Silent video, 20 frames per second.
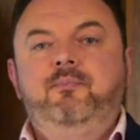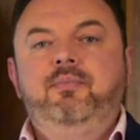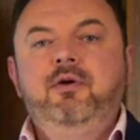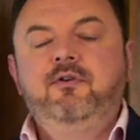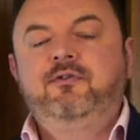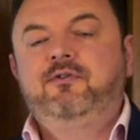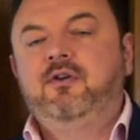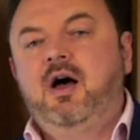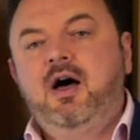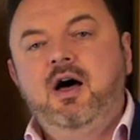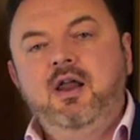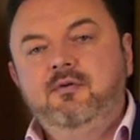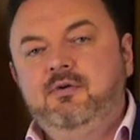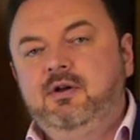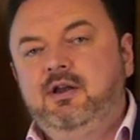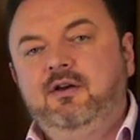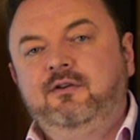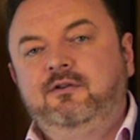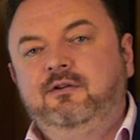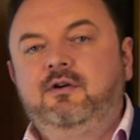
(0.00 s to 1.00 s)
Built
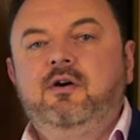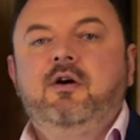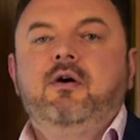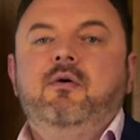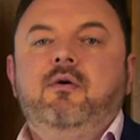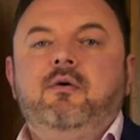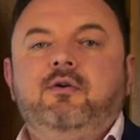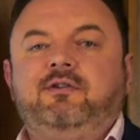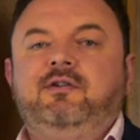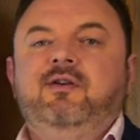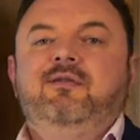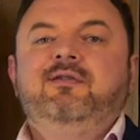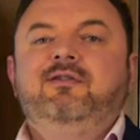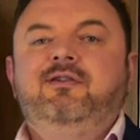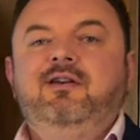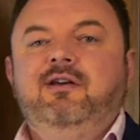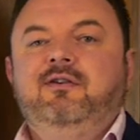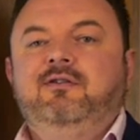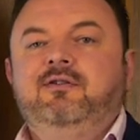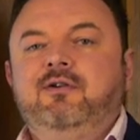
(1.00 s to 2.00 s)
100 years ago or
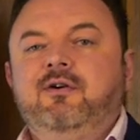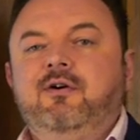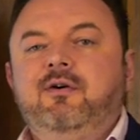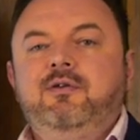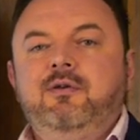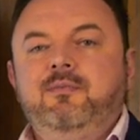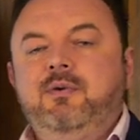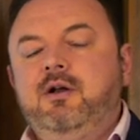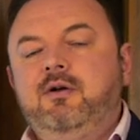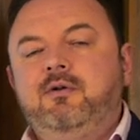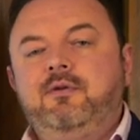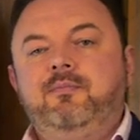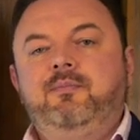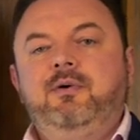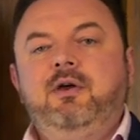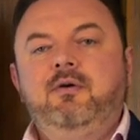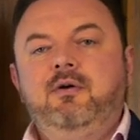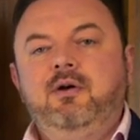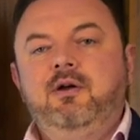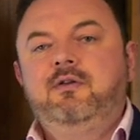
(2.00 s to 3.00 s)
70 years ago, depending on the
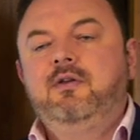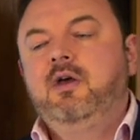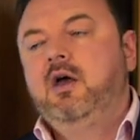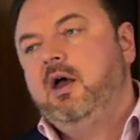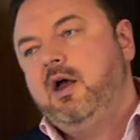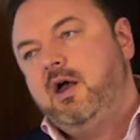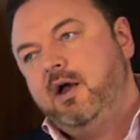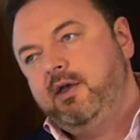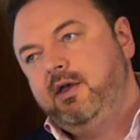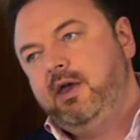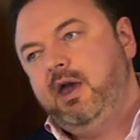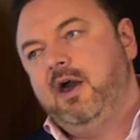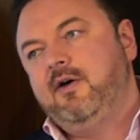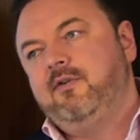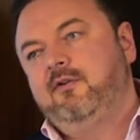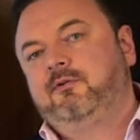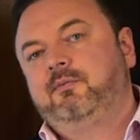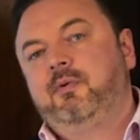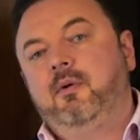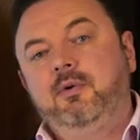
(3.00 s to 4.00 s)
period, yeah,
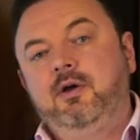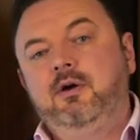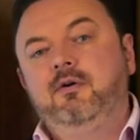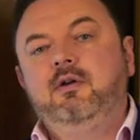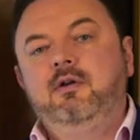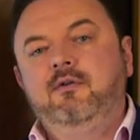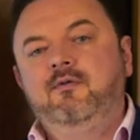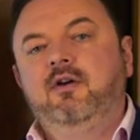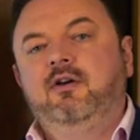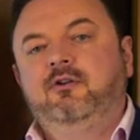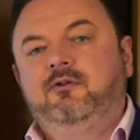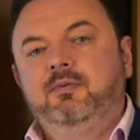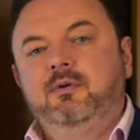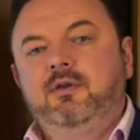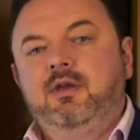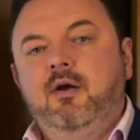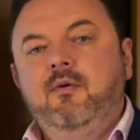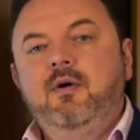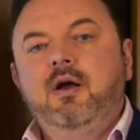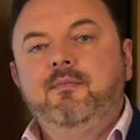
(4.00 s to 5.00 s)
that's probably a good
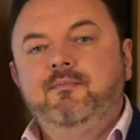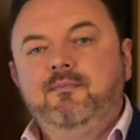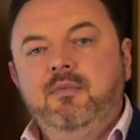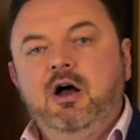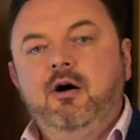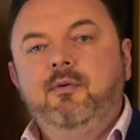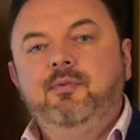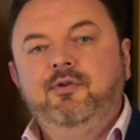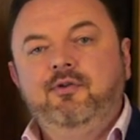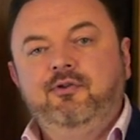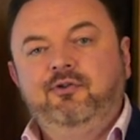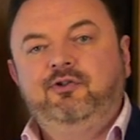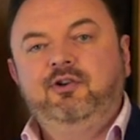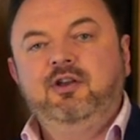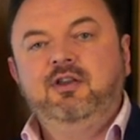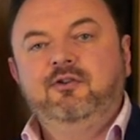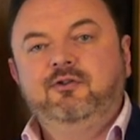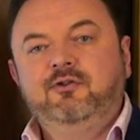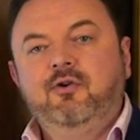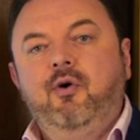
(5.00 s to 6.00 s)
investment. Around Melbourne and
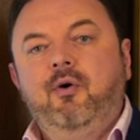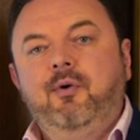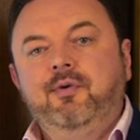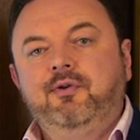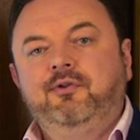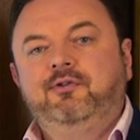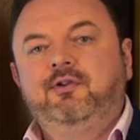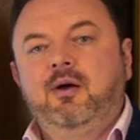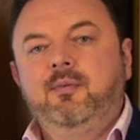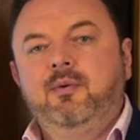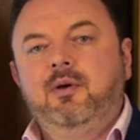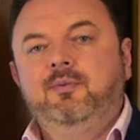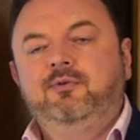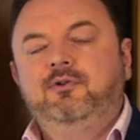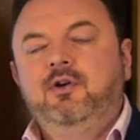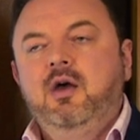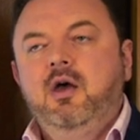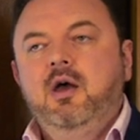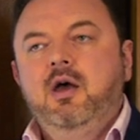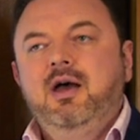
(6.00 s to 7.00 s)
Sydney's all the suburbs.